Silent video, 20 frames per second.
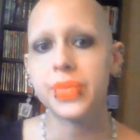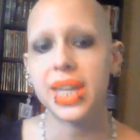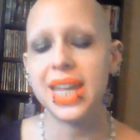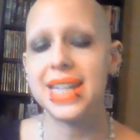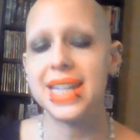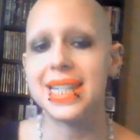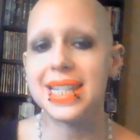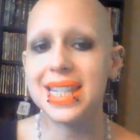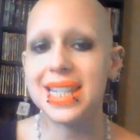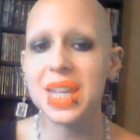
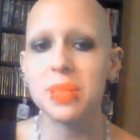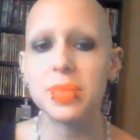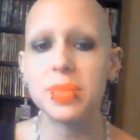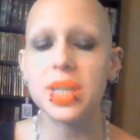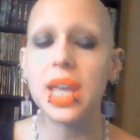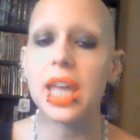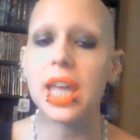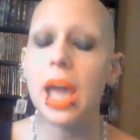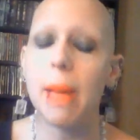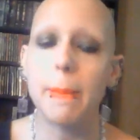it seems
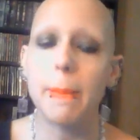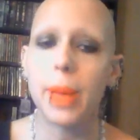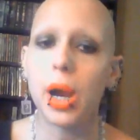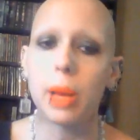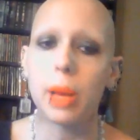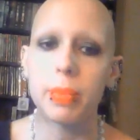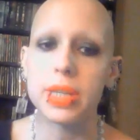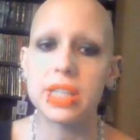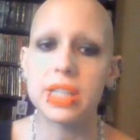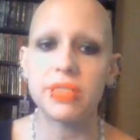like I'm
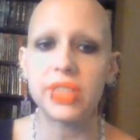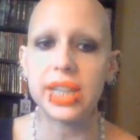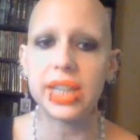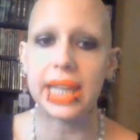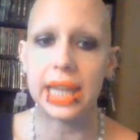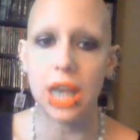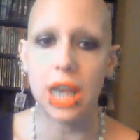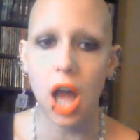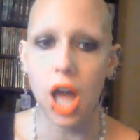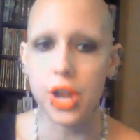
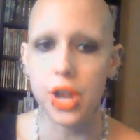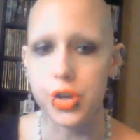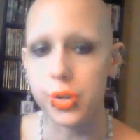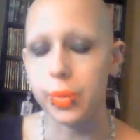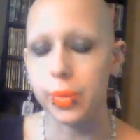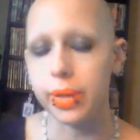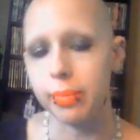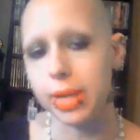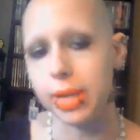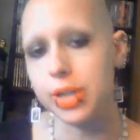purposefully not
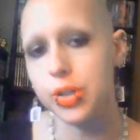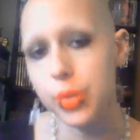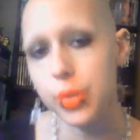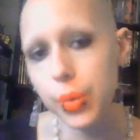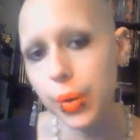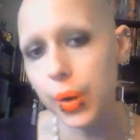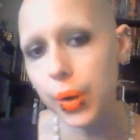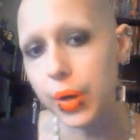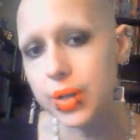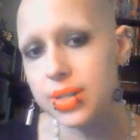doing my
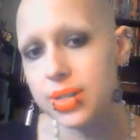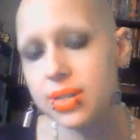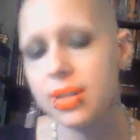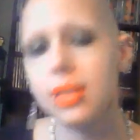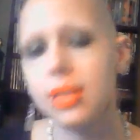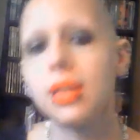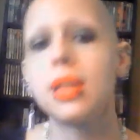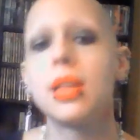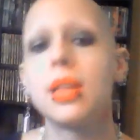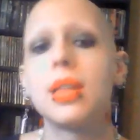chores,
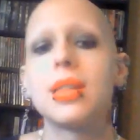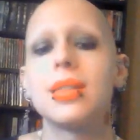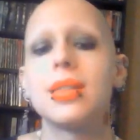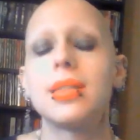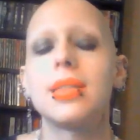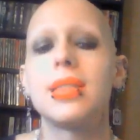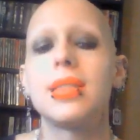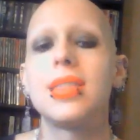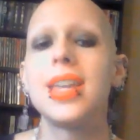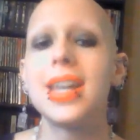
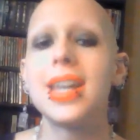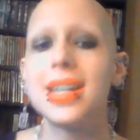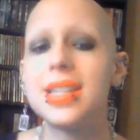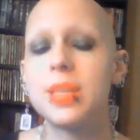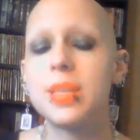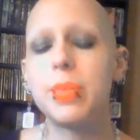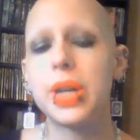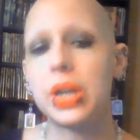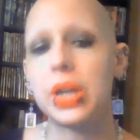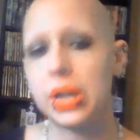then
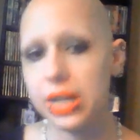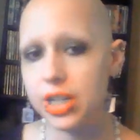it's a bigger